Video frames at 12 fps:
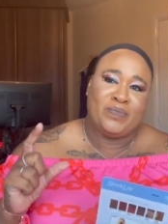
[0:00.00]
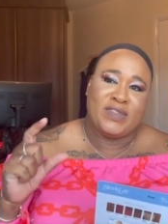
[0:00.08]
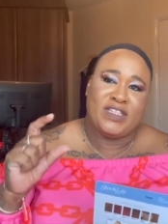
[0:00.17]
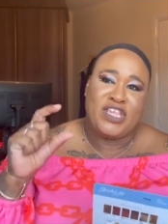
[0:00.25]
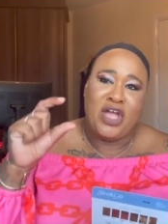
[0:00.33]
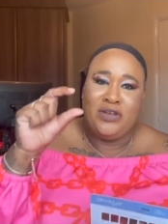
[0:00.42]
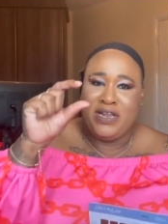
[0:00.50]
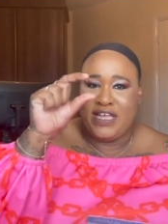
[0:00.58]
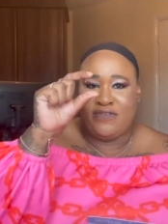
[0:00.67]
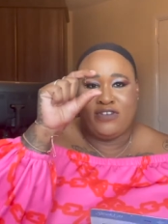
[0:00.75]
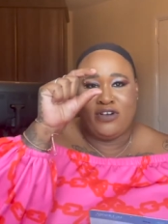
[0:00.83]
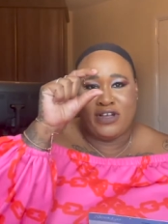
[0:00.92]
they only
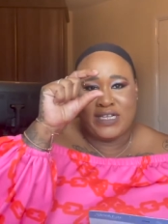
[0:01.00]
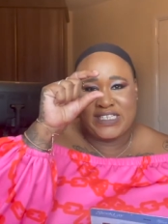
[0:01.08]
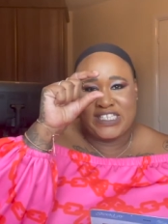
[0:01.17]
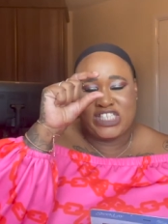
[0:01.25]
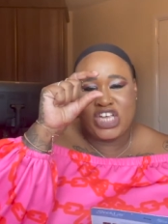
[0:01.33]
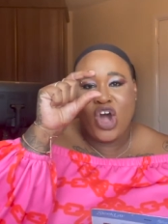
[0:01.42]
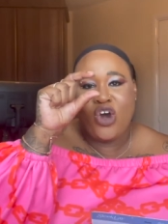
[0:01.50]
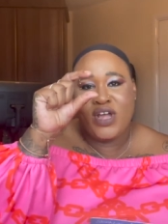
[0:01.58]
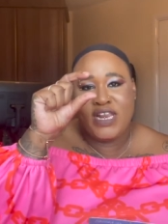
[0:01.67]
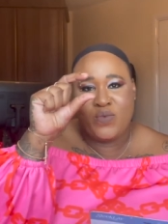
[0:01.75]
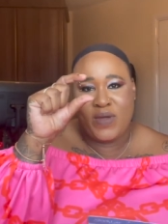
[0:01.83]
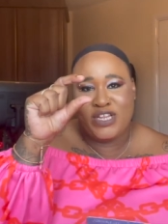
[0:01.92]
give like a
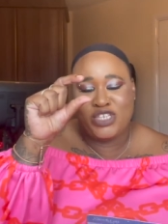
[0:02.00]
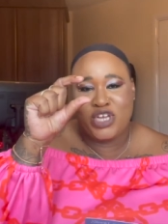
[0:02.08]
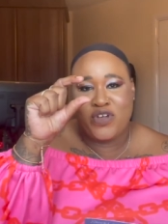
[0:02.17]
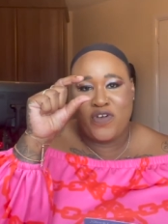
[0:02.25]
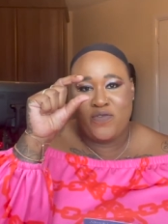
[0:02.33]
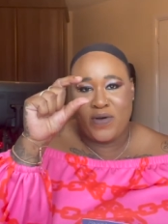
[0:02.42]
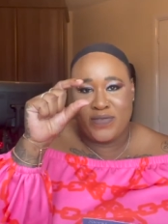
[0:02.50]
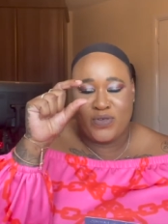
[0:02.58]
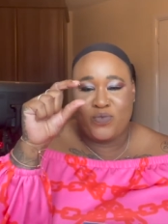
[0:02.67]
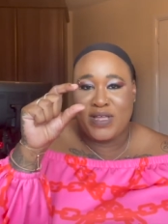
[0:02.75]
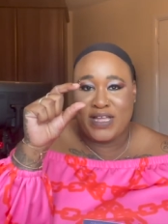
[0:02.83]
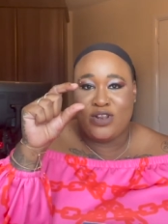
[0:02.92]
tiny window of what the
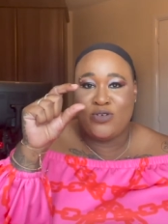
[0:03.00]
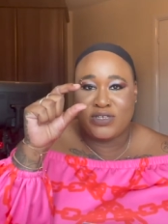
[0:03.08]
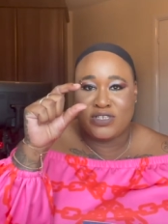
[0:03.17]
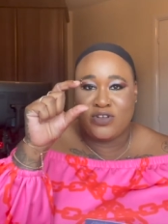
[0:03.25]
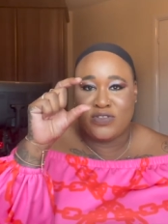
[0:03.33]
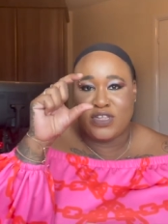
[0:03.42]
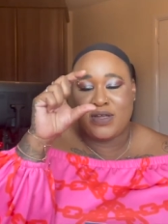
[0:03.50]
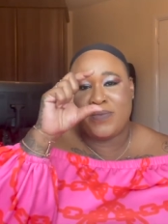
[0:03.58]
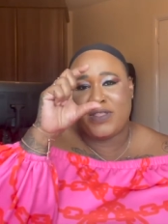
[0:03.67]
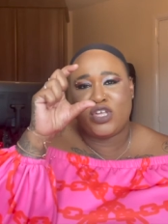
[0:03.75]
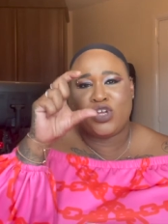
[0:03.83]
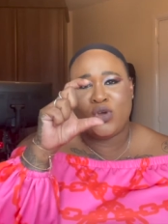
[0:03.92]
wig looks like I
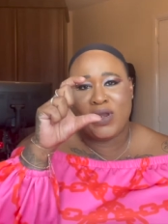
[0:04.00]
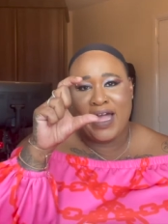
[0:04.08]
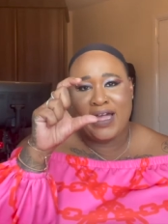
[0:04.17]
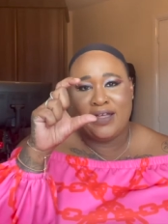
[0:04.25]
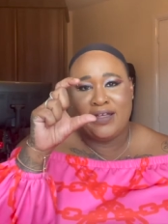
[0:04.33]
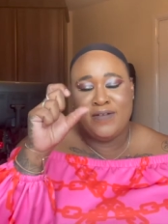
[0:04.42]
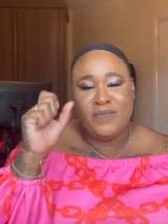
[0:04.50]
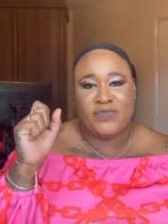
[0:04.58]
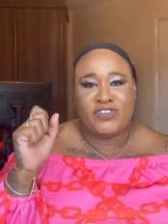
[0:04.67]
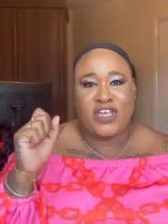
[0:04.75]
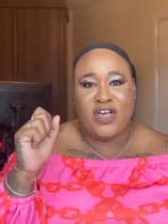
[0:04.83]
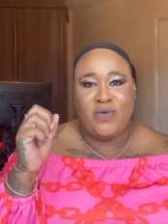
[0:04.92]
mean the colour
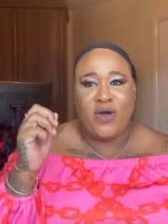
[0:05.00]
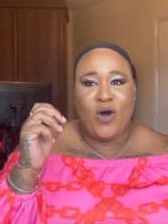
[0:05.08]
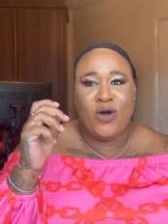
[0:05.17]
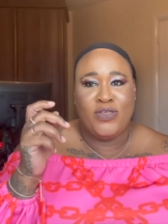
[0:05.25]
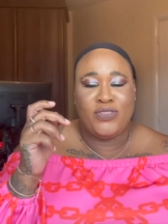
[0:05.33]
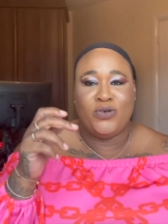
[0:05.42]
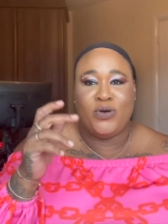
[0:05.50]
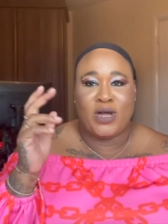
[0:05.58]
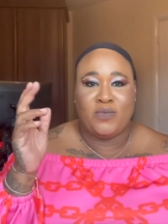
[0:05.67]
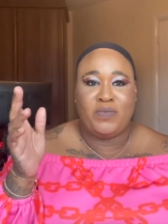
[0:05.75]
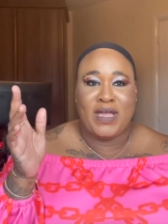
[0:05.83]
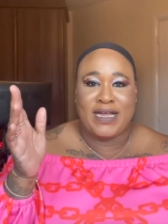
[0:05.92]
so I thought
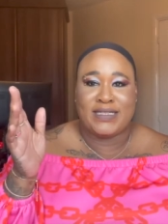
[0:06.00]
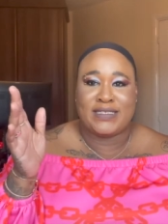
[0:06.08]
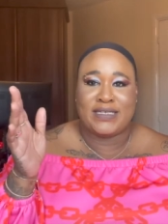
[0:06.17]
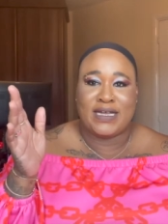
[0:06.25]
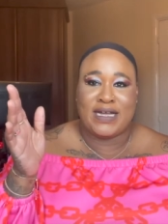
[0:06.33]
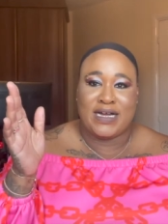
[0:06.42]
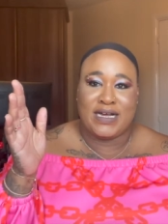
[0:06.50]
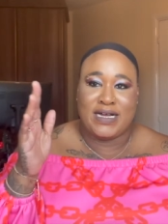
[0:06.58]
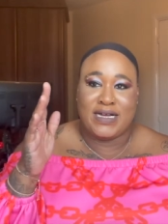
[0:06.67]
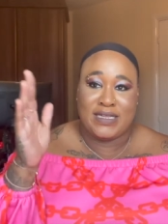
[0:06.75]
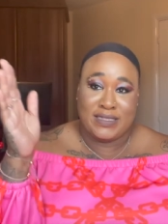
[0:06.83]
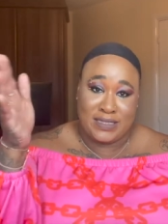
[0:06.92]
I'd picked
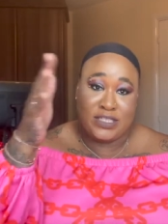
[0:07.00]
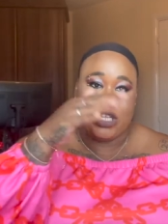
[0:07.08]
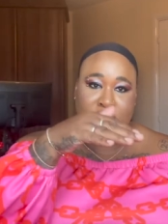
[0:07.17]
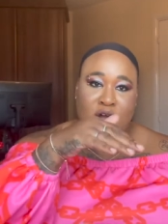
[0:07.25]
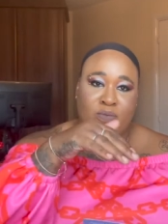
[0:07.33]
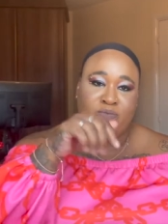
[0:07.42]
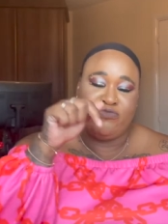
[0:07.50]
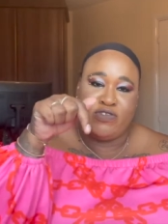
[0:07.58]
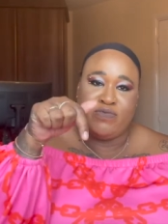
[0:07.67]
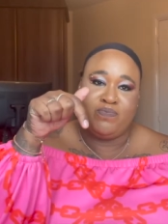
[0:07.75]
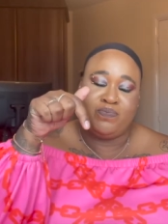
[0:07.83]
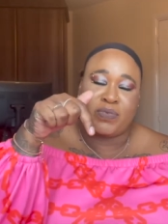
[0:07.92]
uh I'll
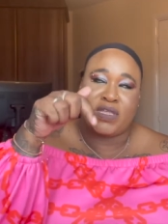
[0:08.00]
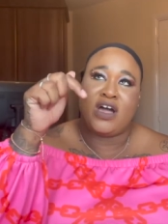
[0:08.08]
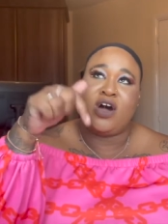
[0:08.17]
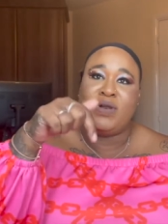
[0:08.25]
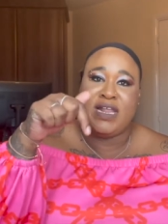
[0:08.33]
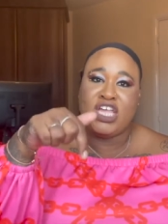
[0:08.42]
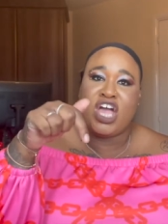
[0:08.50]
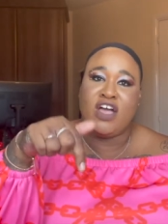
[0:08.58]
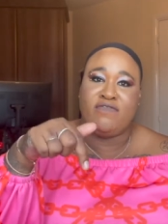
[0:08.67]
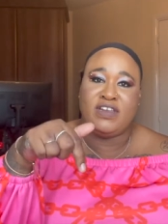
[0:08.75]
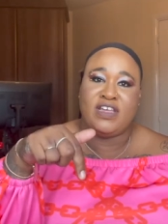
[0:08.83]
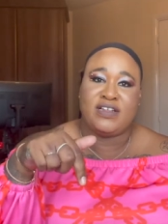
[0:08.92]
I'll link her
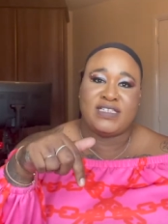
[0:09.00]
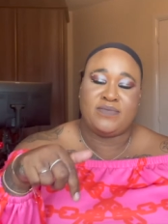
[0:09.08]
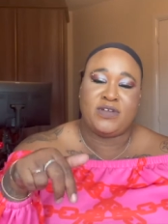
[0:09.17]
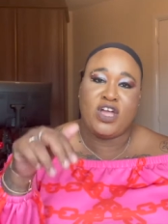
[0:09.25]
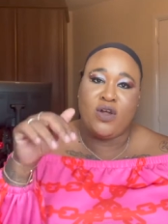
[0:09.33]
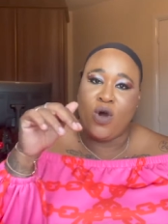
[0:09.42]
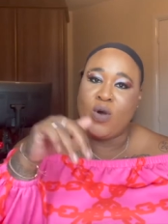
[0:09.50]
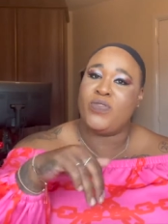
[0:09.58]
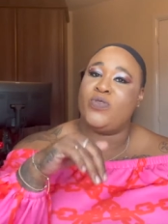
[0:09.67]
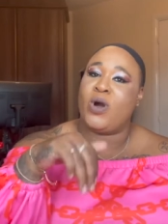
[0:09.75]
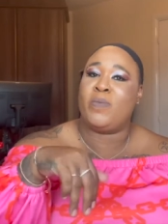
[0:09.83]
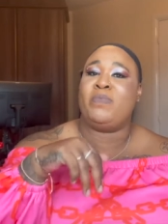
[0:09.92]
video down below I
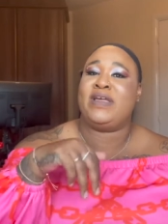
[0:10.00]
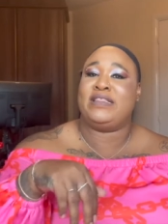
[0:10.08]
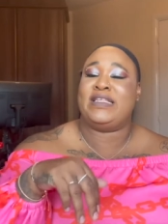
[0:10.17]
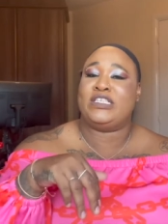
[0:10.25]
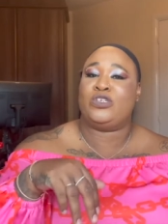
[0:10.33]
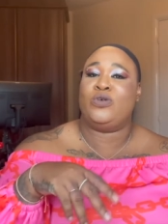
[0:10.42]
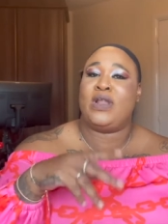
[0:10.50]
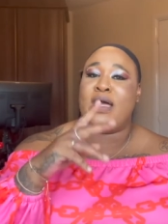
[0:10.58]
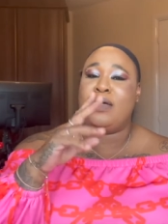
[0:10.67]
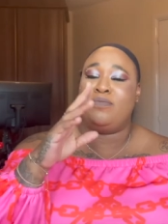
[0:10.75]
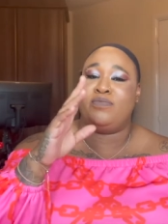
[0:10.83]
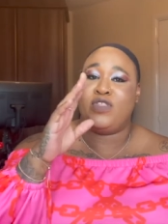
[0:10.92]
thought I picked this
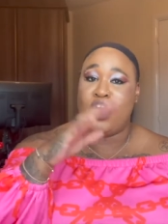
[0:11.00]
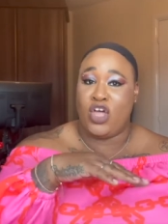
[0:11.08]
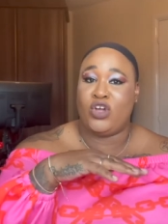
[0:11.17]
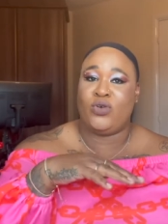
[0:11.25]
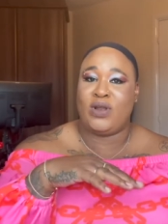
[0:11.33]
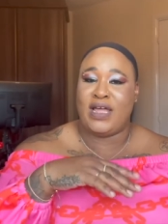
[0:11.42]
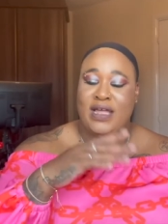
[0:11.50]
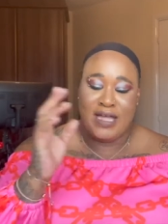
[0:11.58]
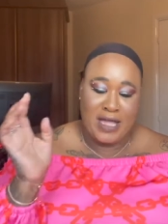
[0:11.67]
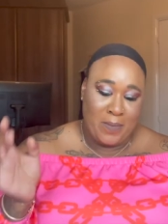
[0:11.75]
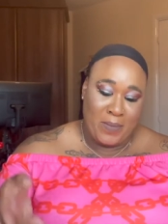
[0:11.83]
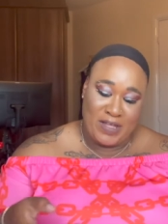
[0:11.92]
colour her colour
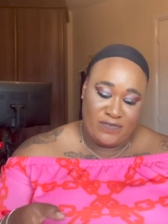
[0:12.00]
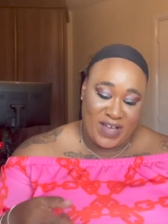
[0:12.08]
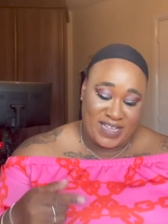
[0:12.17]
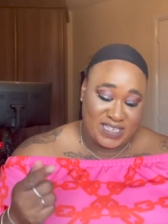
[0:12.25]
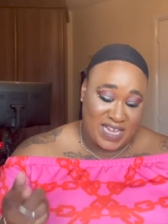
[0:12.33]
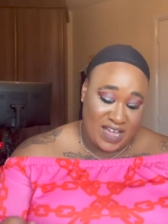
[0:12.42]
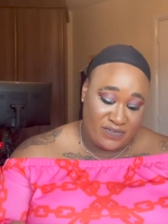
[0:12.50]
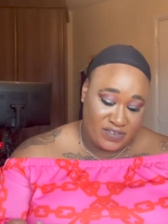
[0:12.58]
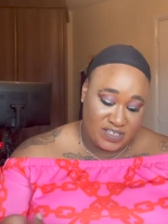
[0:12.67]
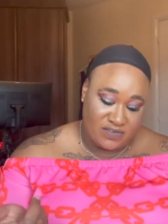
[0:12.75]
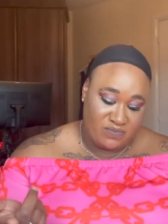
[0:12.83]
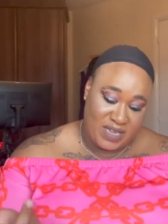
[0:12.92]
but in fact I
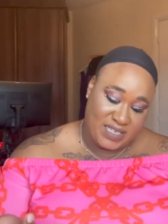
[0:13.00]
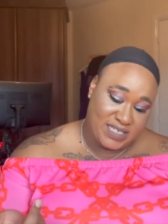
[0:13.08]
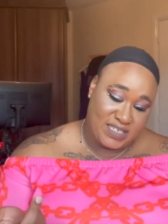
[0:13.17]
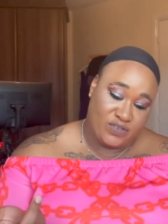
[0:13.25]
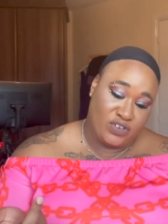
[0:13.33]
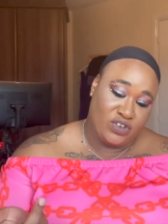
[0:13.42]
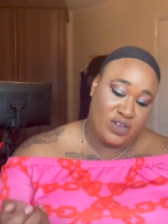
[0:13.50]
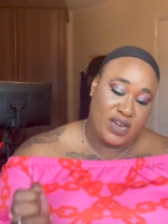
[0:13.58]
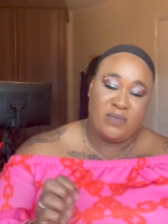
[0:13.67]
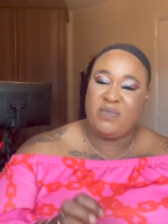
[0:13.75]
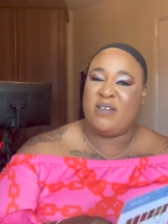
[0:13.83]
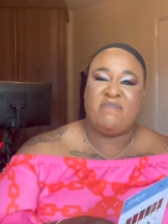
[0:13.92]
haven't I've picked a different
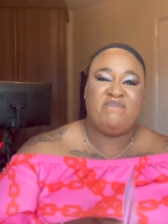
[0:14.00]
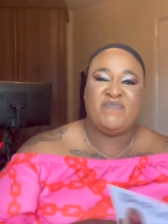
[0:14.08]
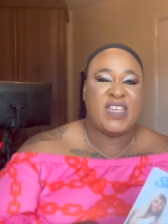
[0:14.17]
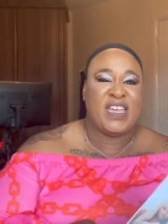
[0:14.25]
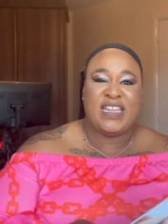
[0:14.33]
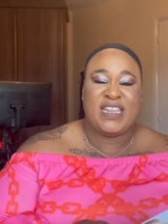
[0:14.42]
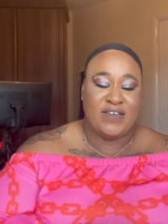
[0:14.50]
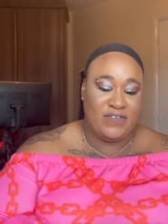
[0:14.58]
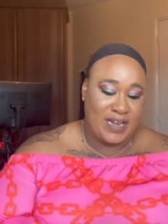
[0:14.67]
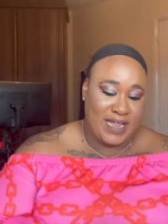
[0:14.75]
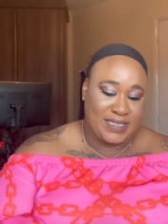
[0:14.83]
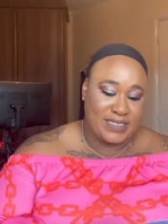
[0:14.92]
colour but
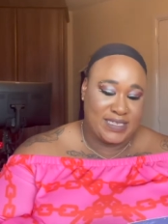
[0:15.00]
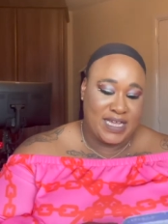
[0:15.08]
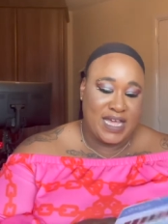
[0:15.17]
nevertheless